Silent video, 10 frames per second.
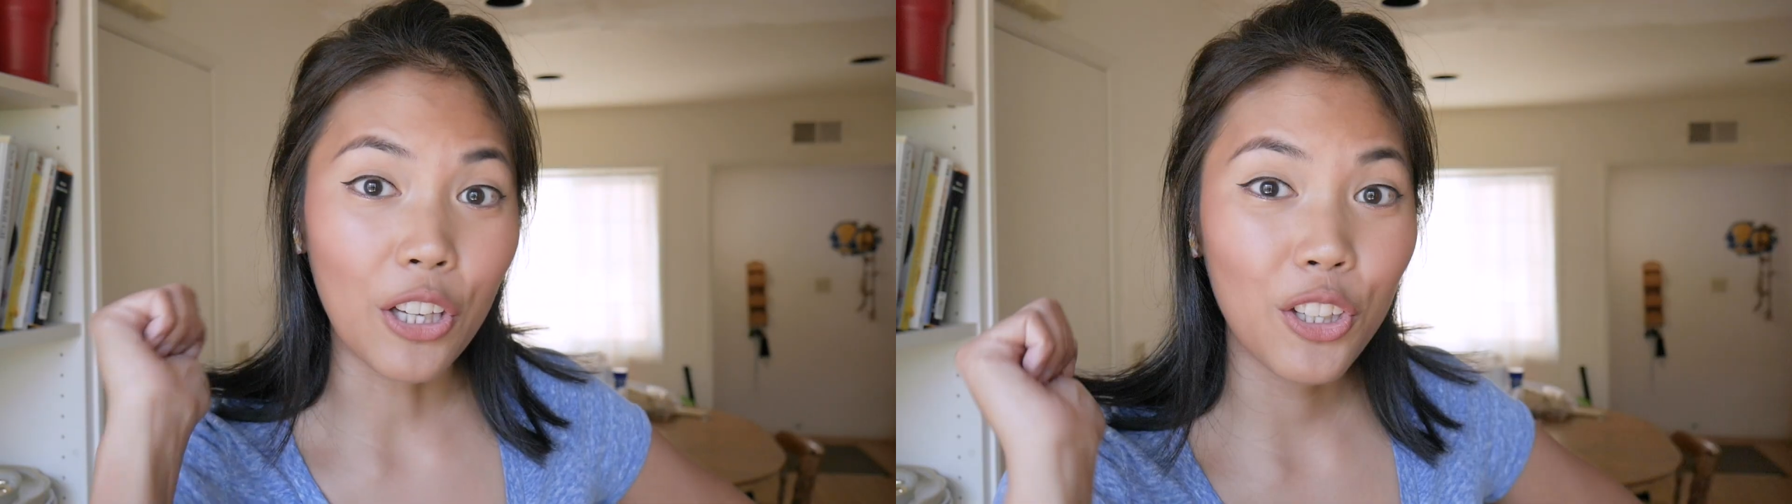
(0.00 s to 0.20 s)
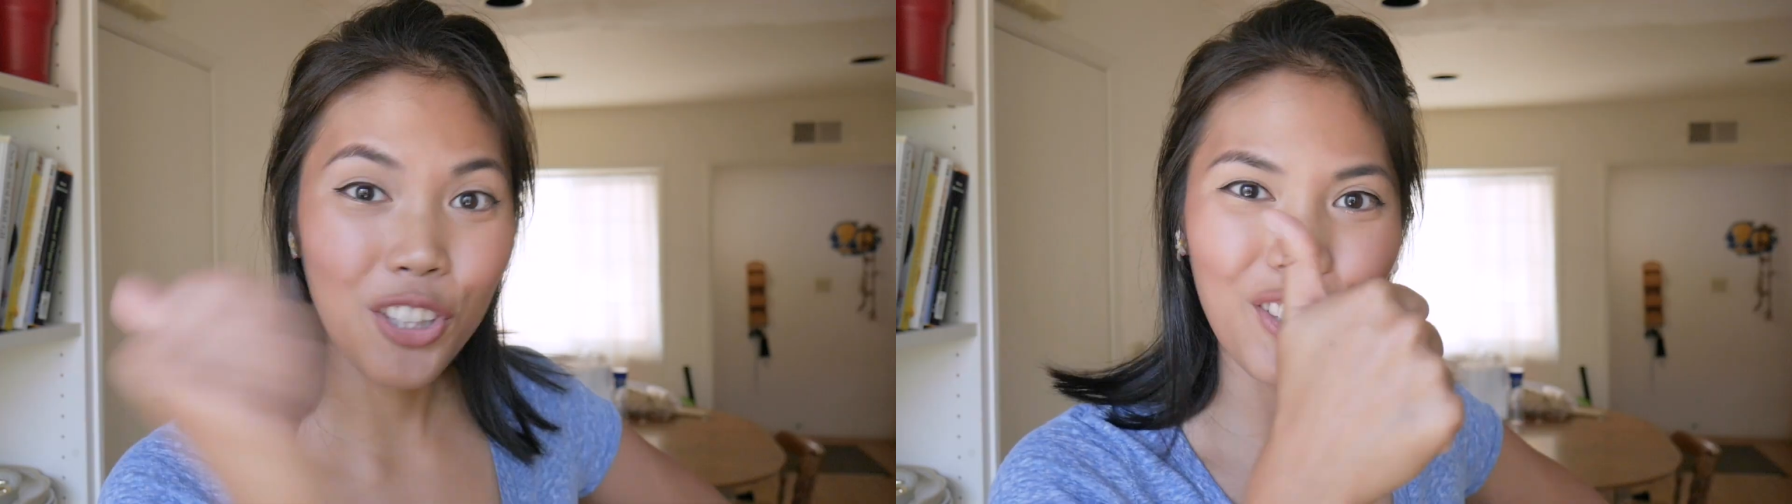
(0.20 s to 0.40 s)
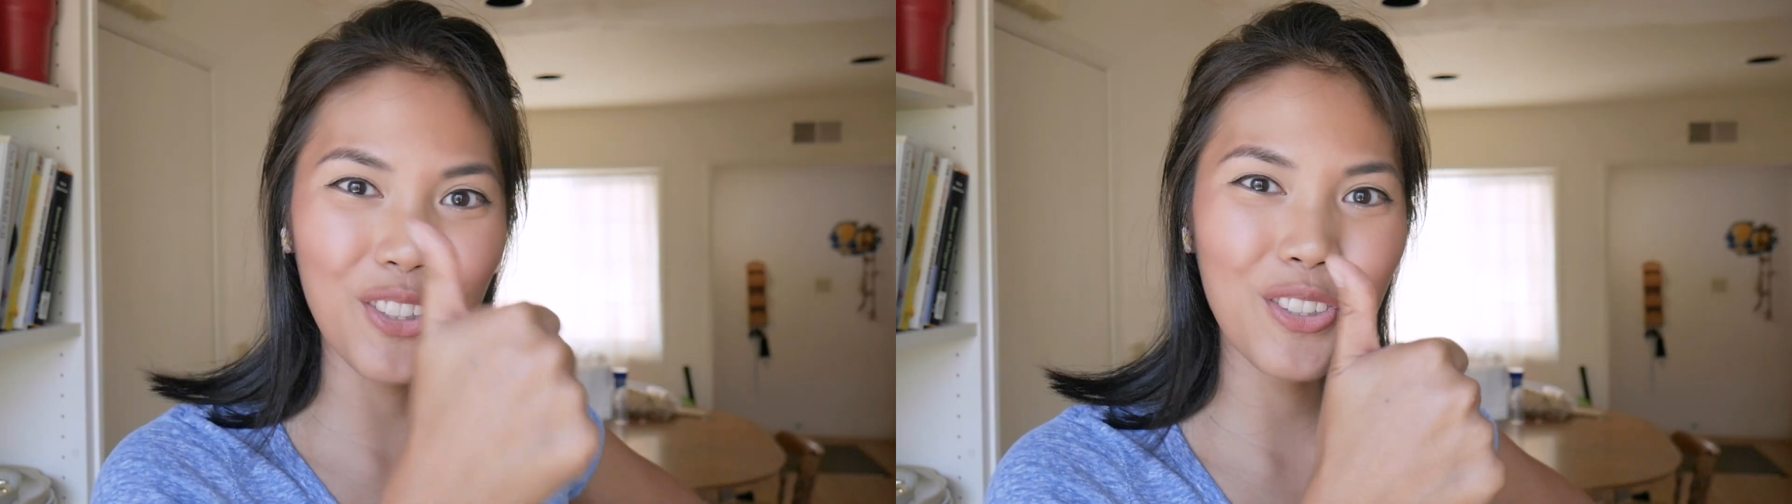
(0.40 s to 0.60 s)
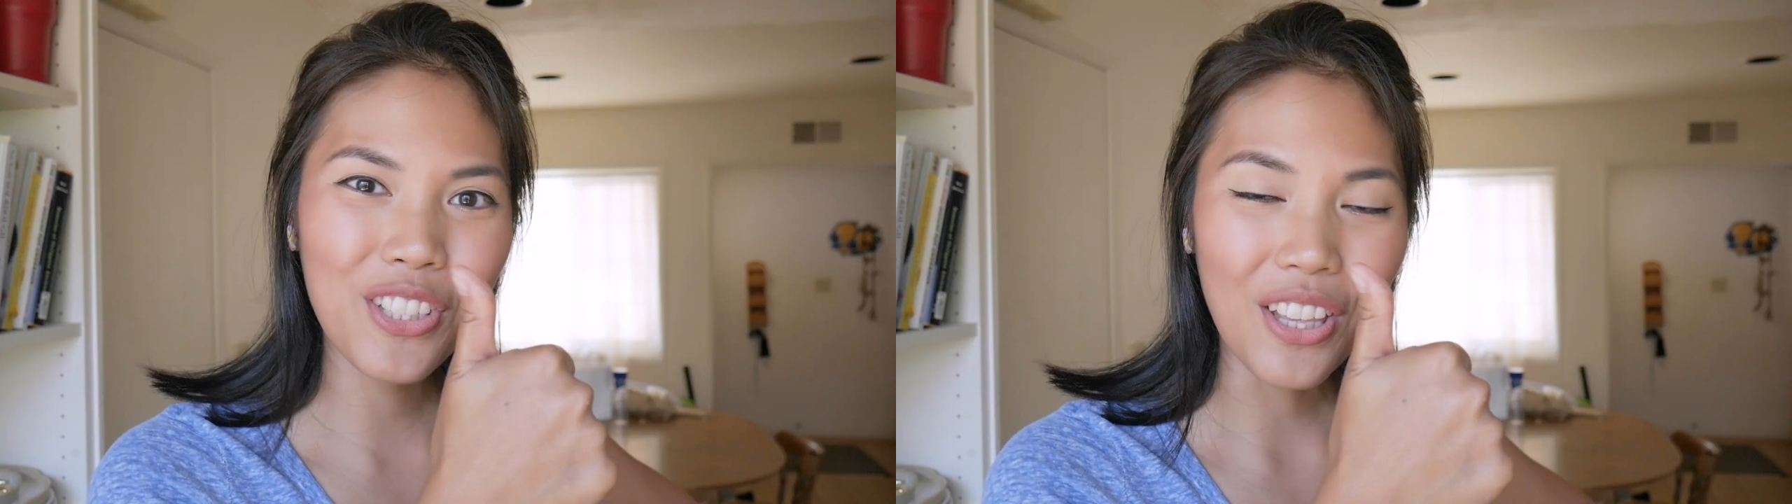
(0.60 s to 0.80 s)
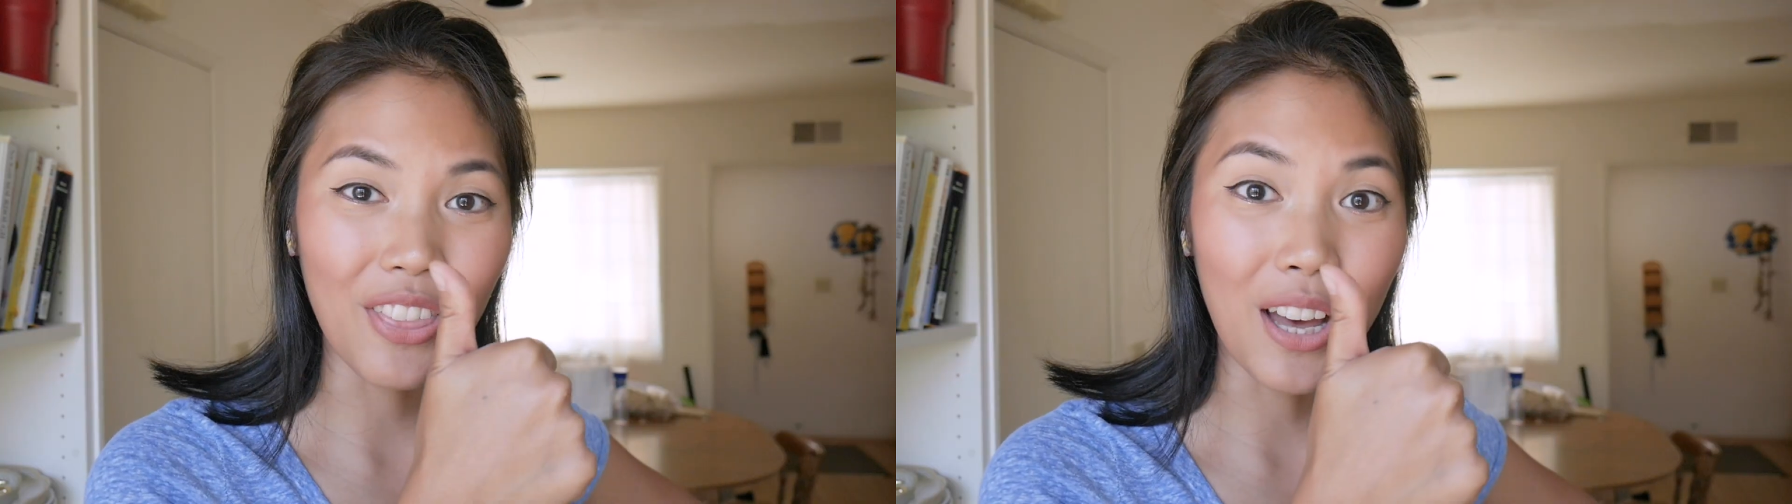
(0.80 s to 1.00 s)

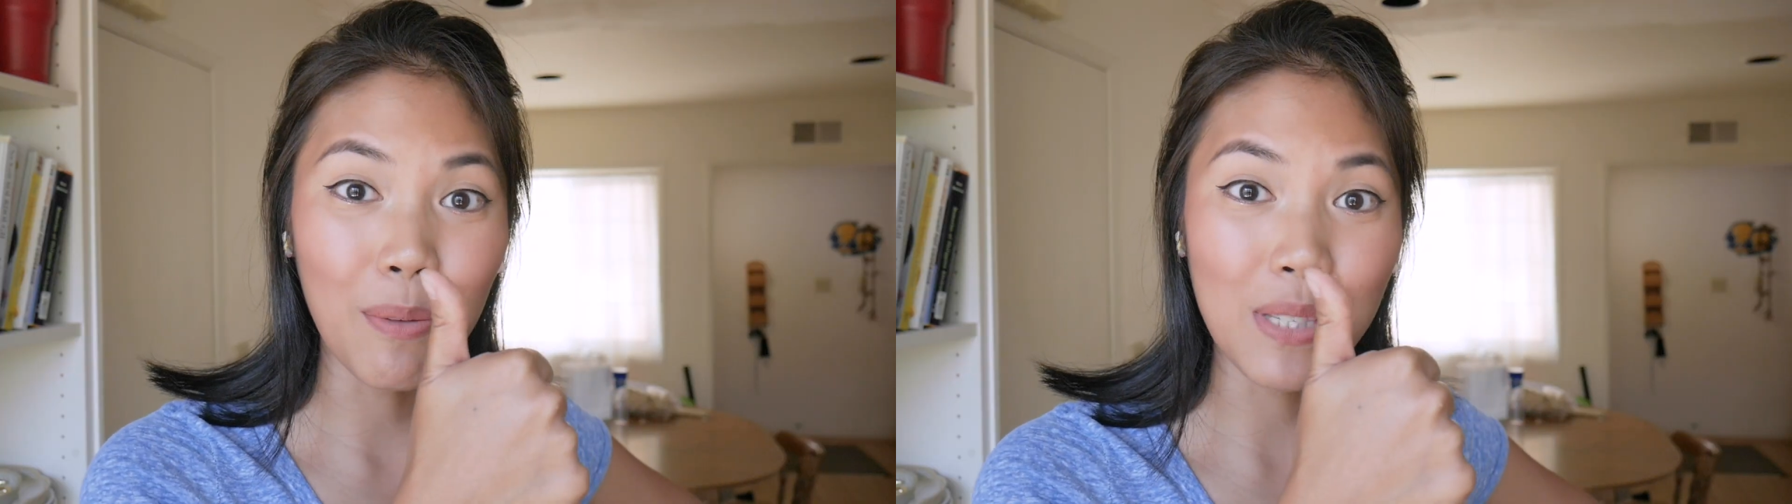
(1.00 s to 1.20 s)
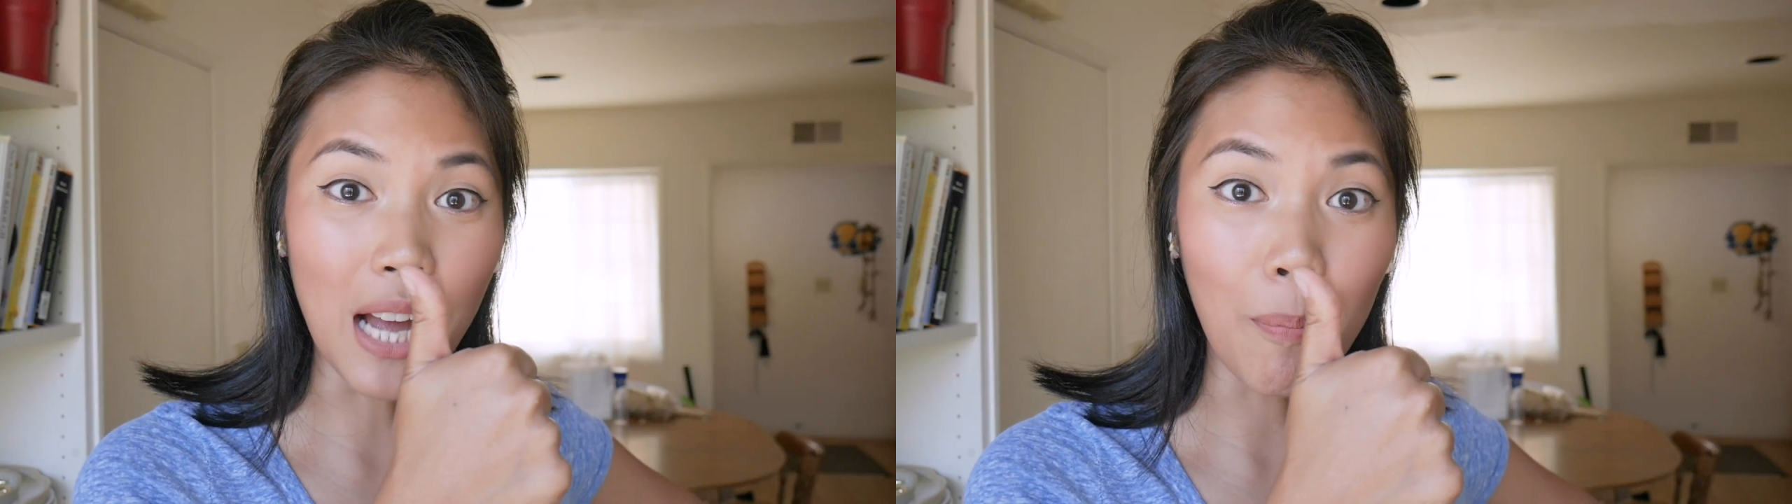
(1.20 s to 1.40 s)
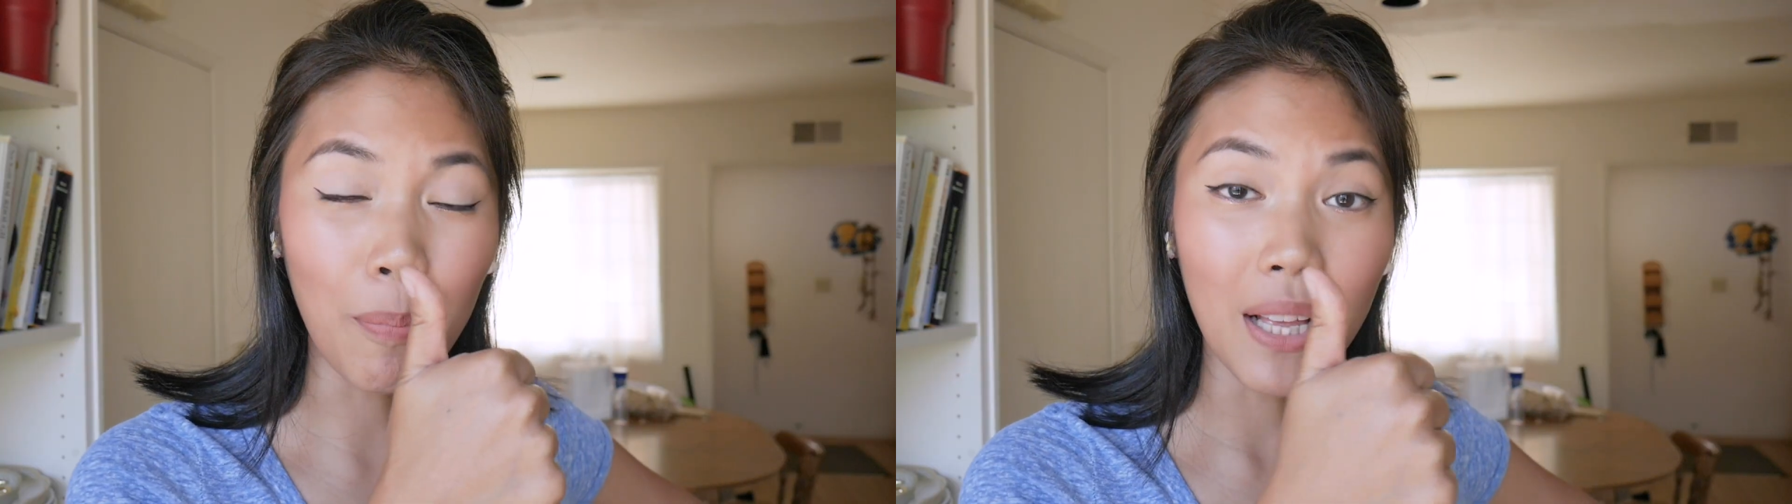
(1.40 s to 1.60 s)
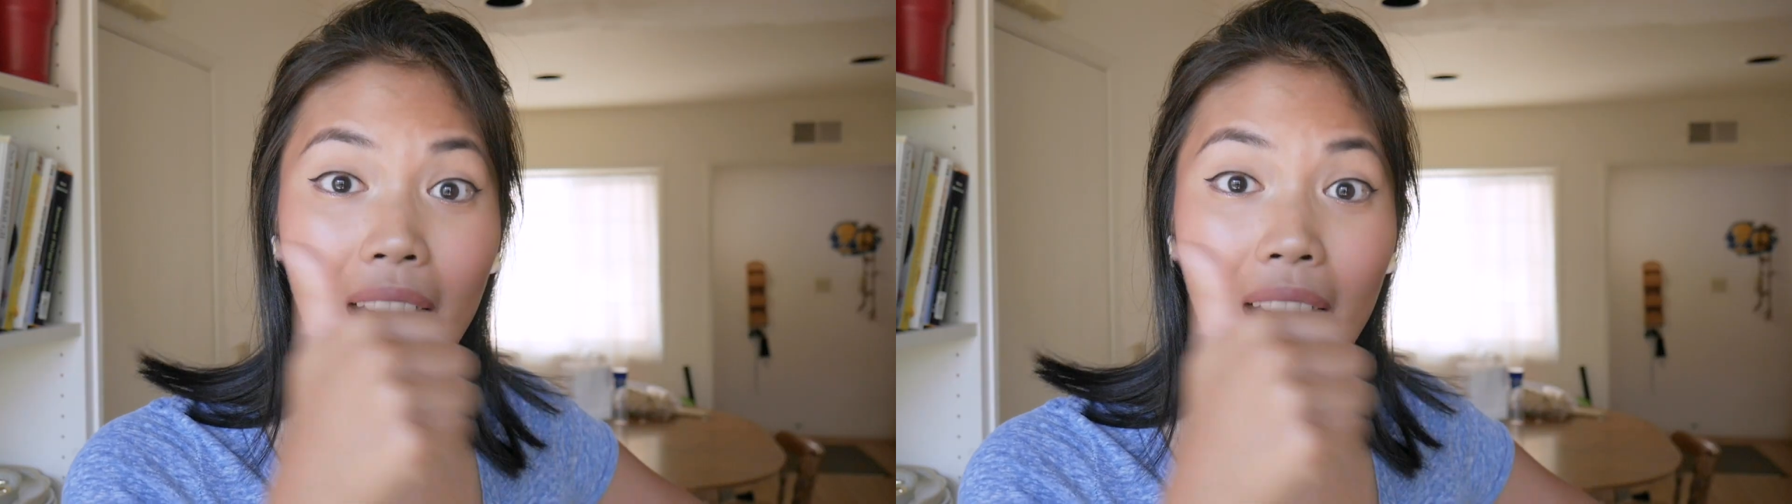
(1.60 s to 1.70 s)
huge thumbs up.